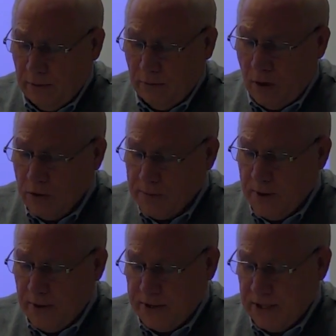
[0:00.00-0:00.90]

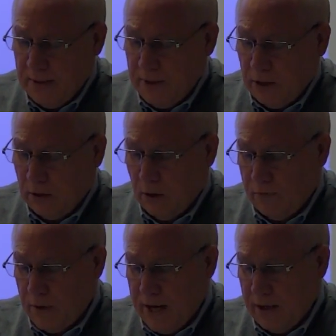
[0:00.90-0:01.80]
Rosemary, cinnamon, clove,
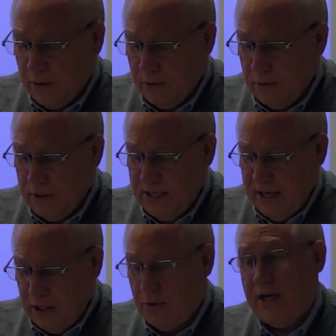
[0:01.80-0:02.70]
oregano,
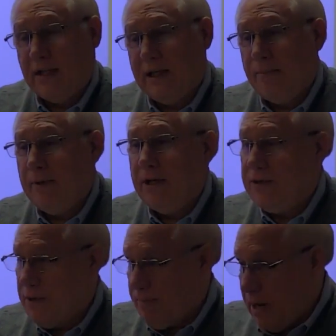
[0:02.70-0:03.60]
tea tree, and lemon
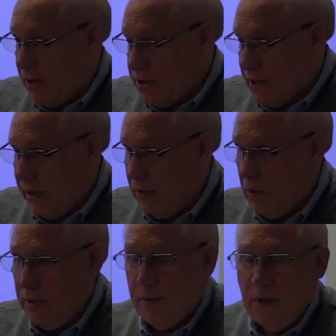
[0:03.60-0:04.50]
is the parasite one.